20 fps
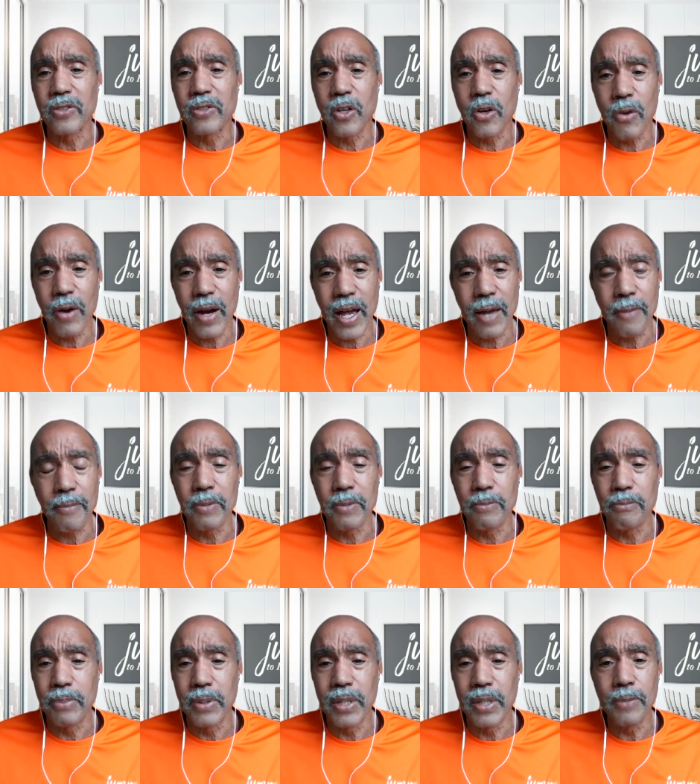it's crap,
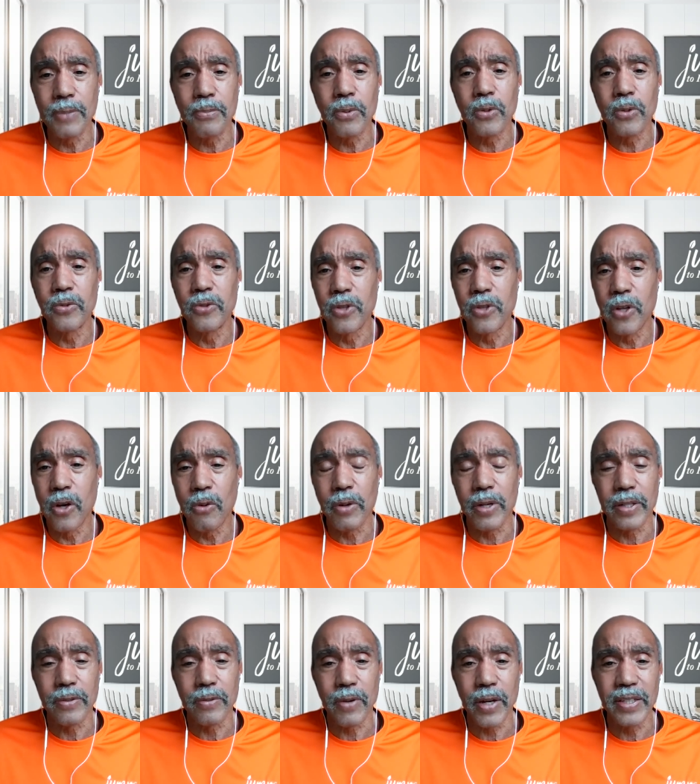and people know
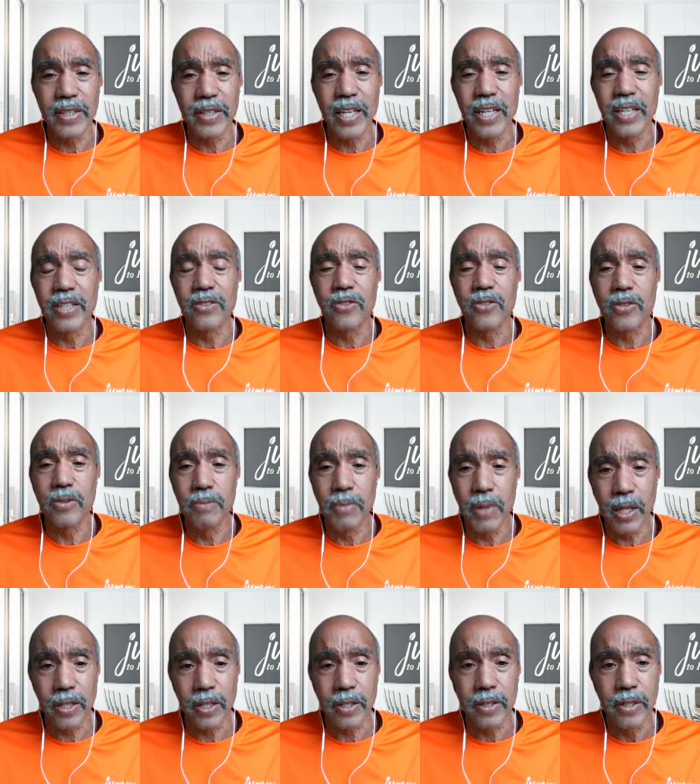it, right? They can
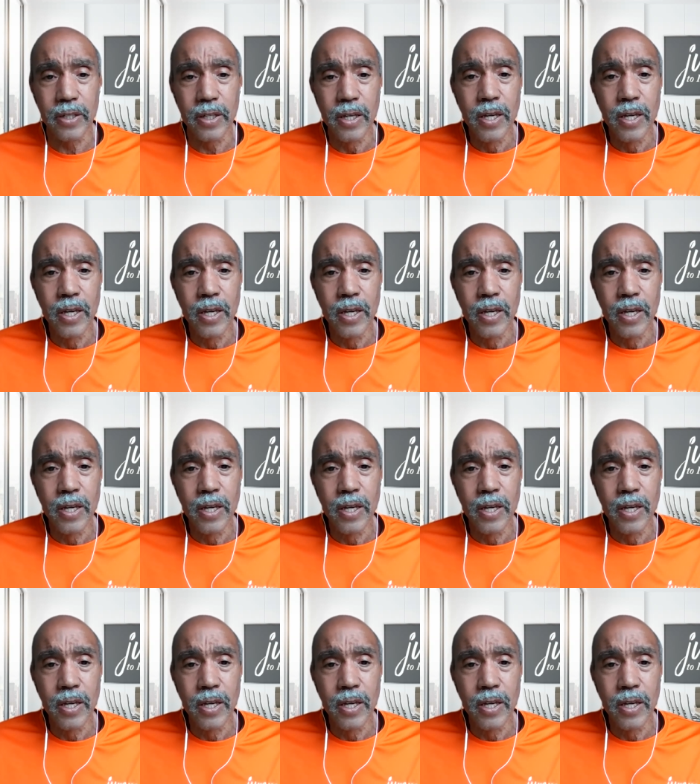smell it.